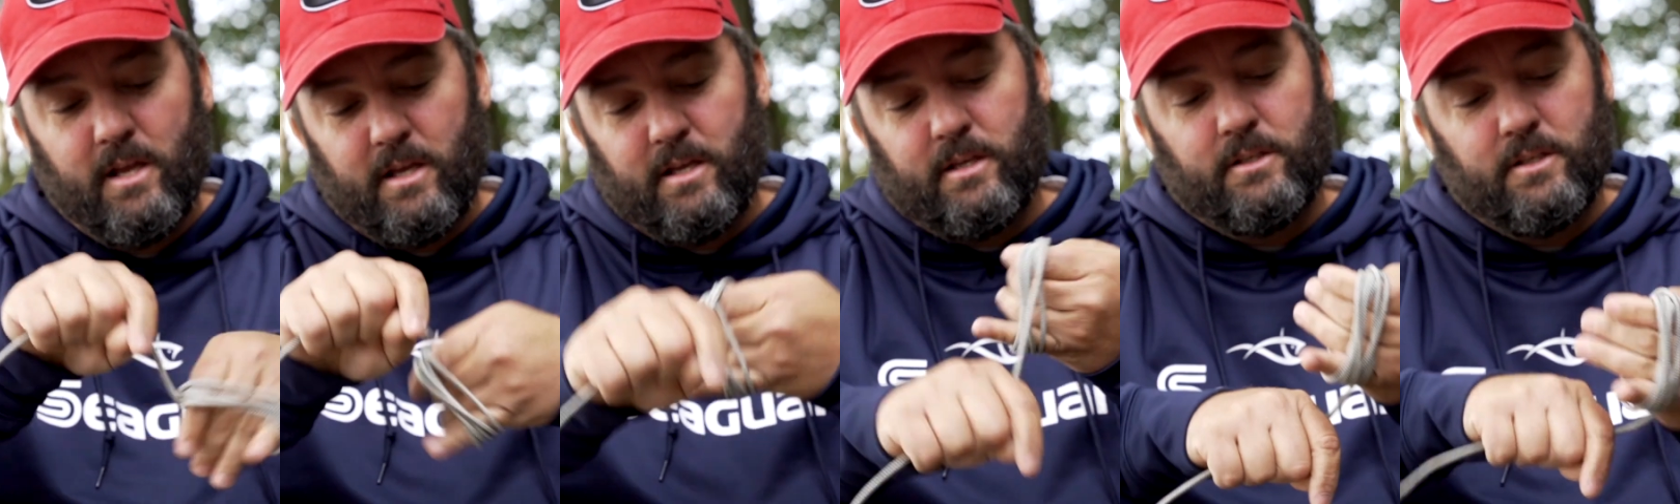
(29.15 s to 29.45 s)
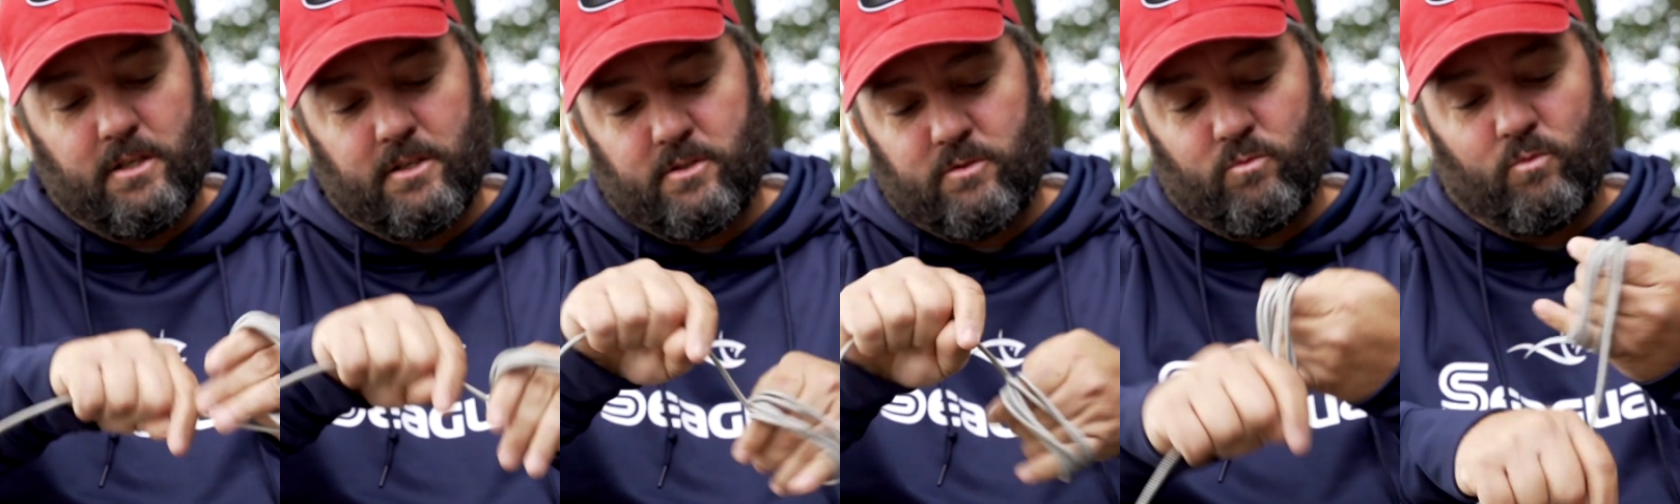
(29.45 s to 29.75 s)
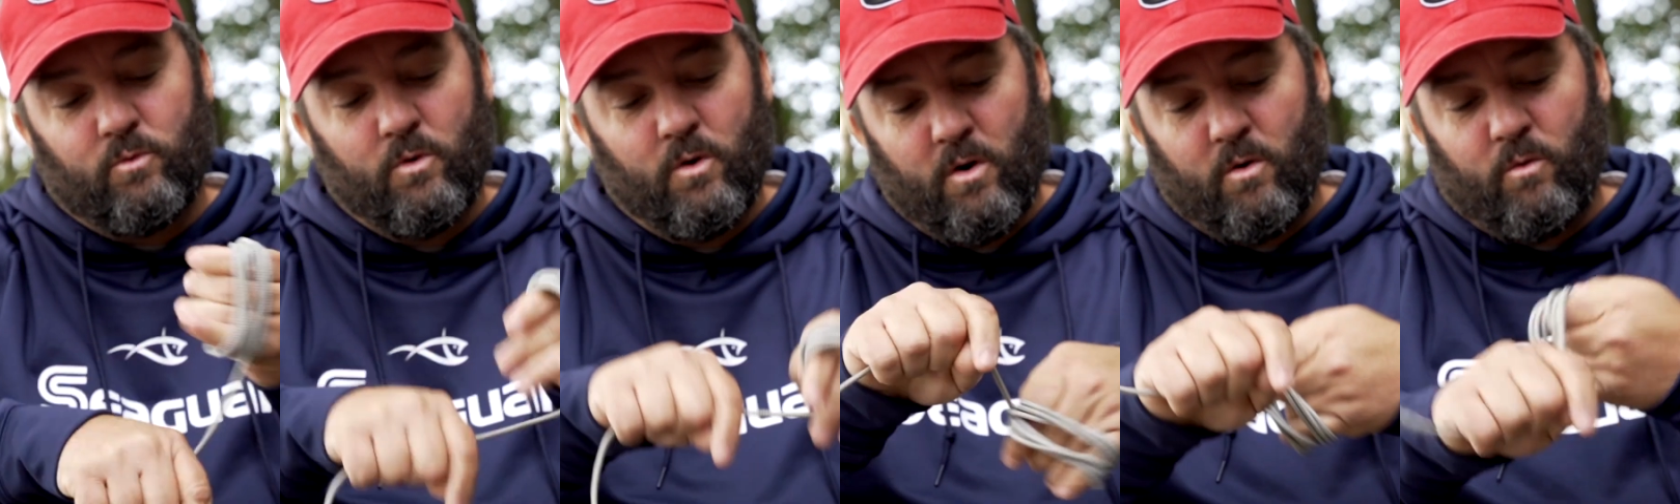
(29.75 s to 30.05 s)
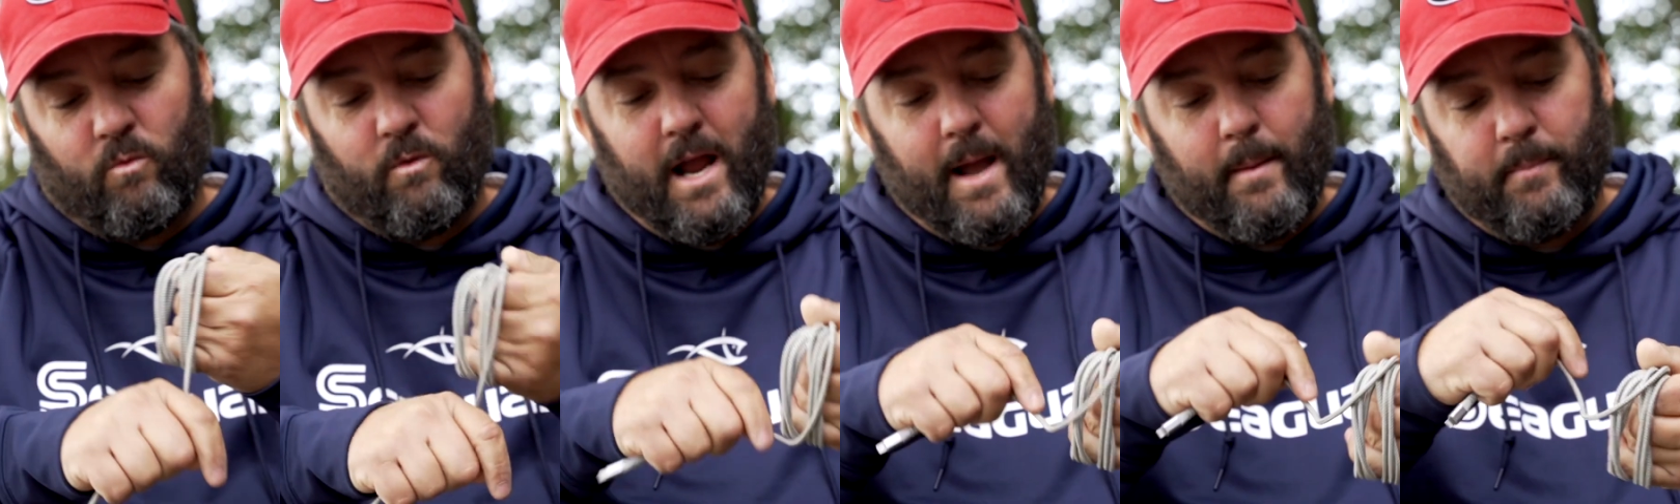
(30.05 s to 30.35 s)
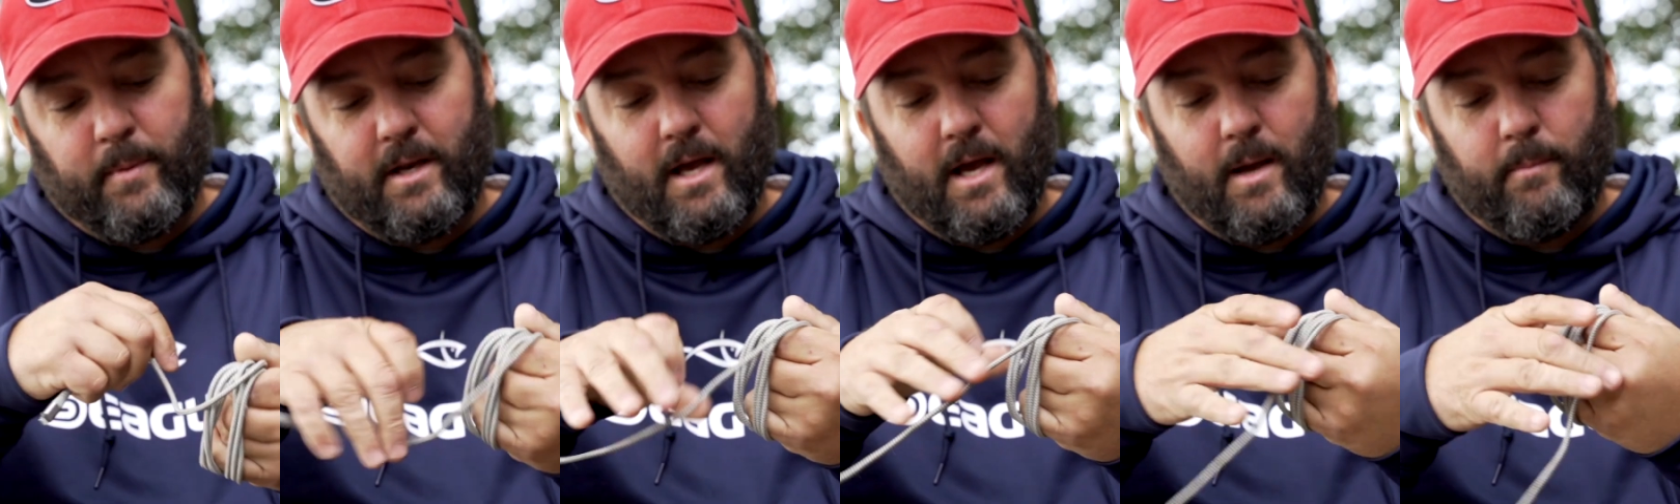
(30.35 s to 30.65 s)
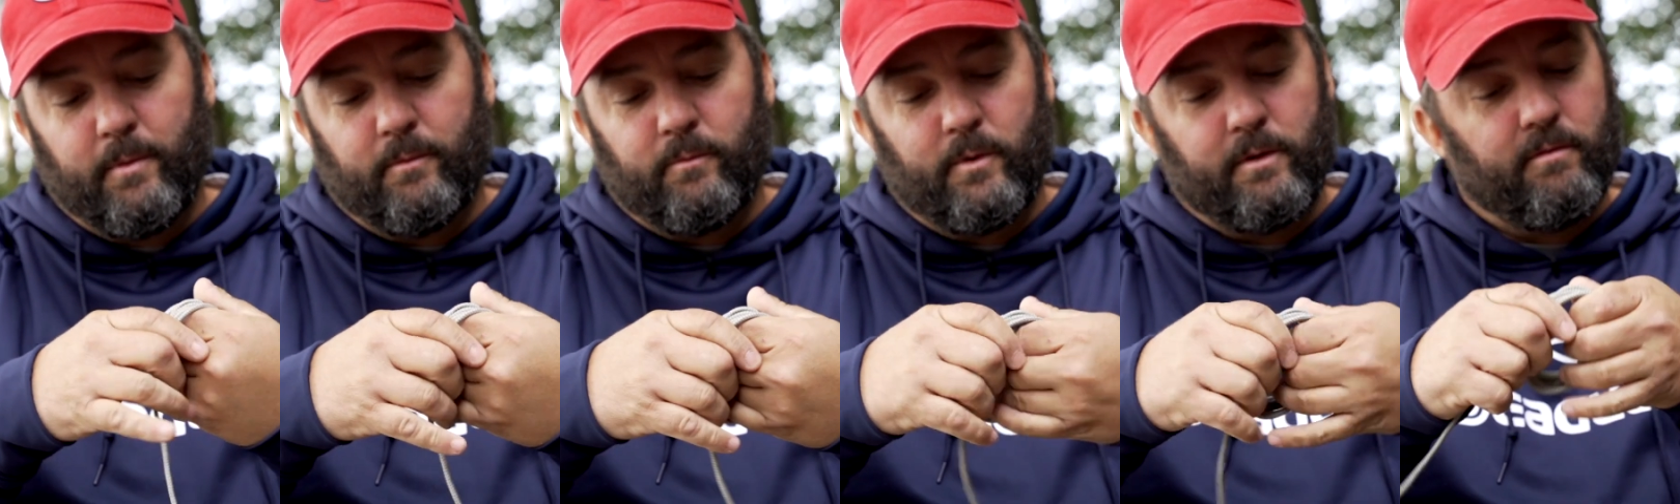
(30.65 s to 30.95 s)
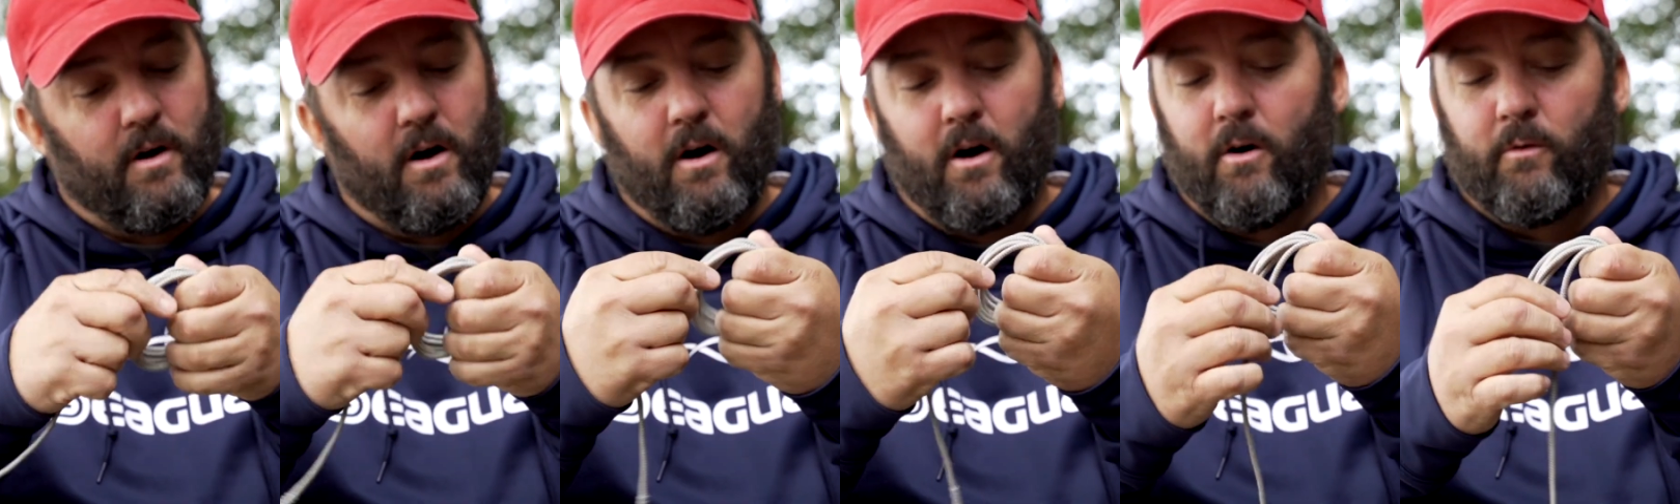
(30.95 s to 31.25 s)
You just wrap it up and we've
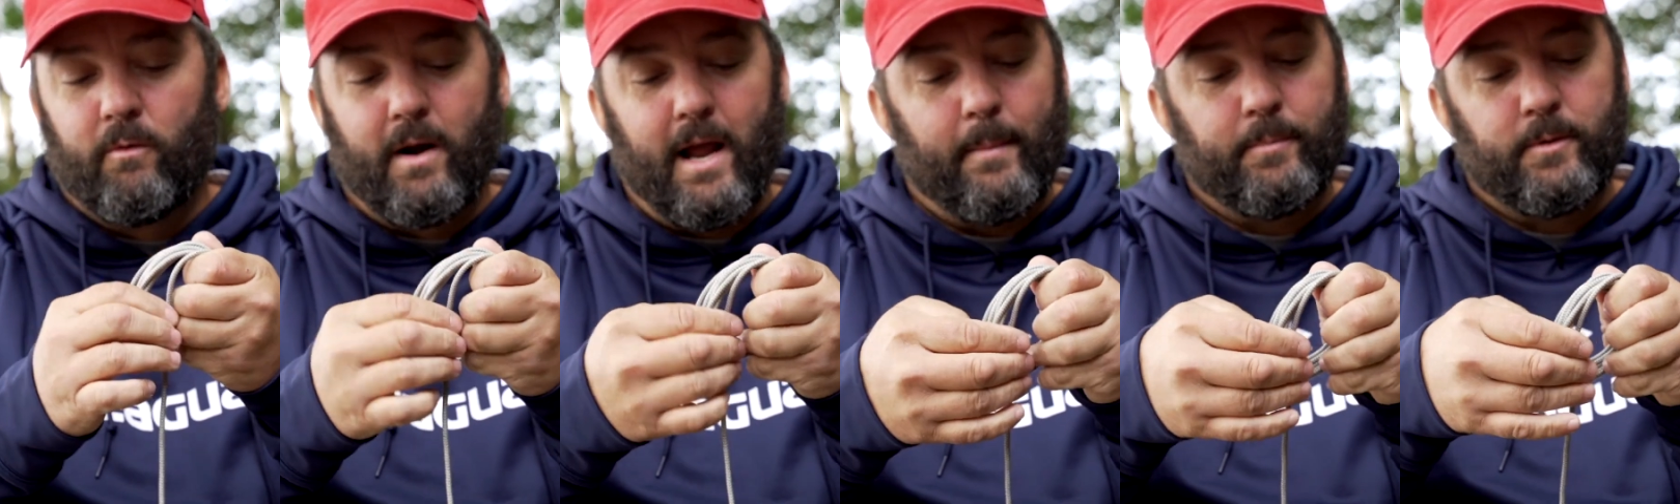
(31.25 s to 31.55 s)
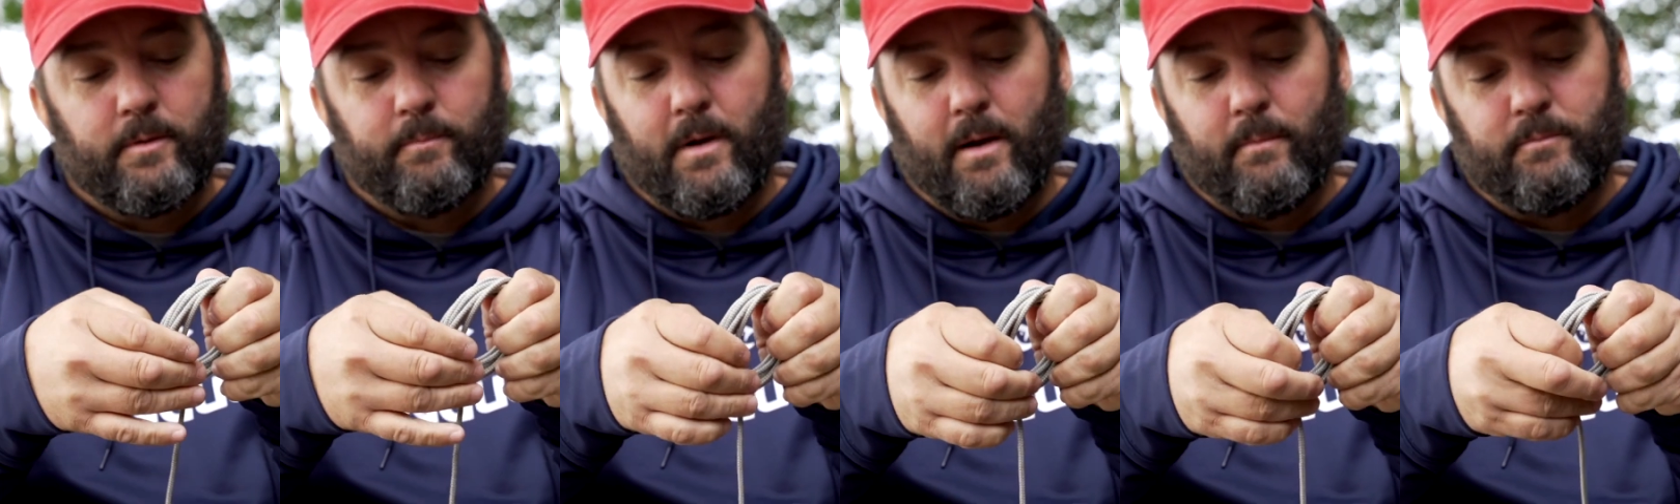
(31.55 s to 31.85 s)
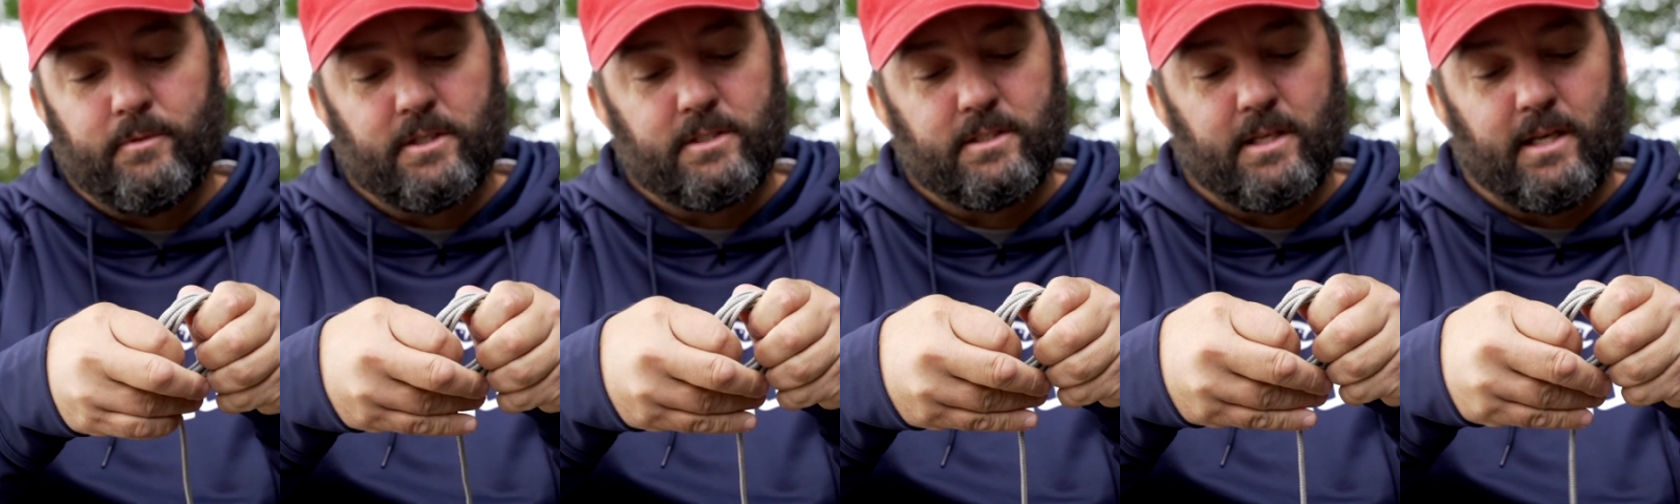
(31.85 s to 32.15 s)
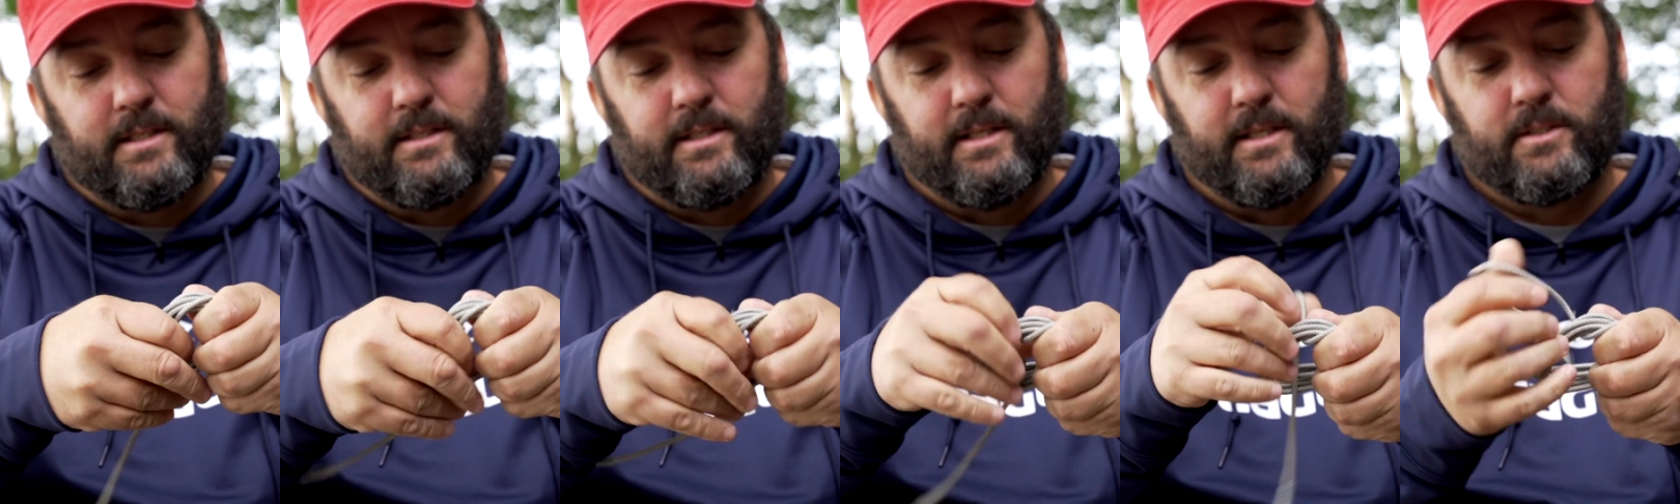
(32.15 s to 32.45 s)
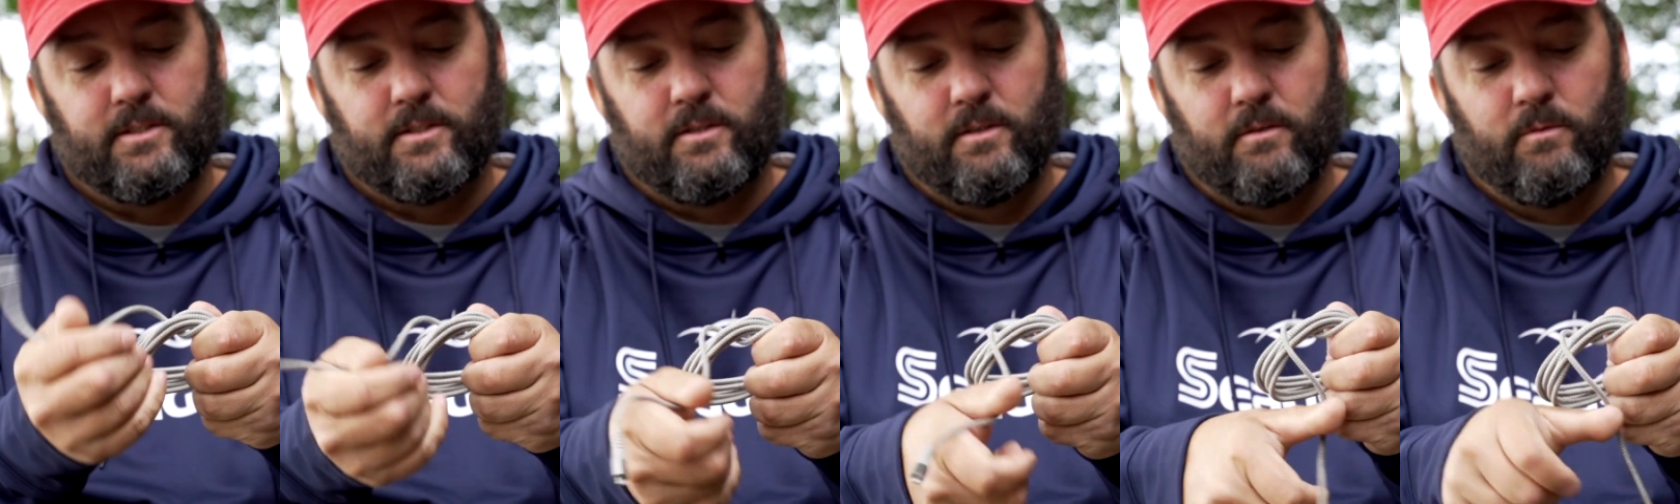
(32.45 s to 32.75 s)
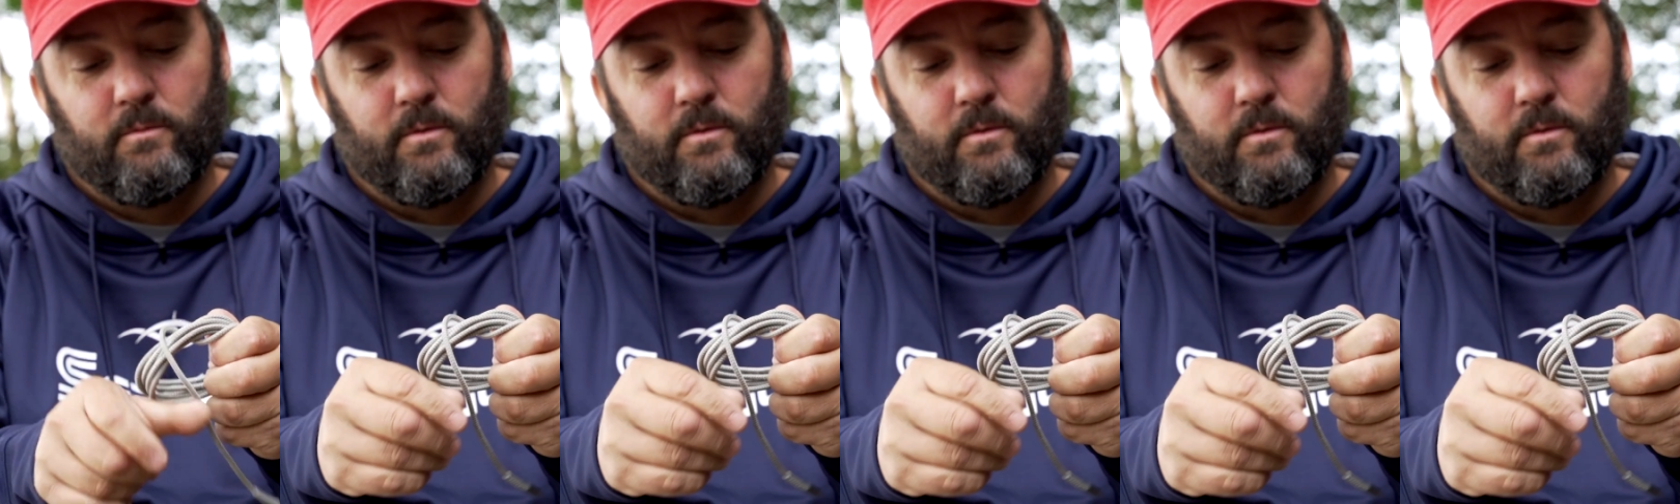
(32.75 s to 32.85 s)
all wrapped them up just like this,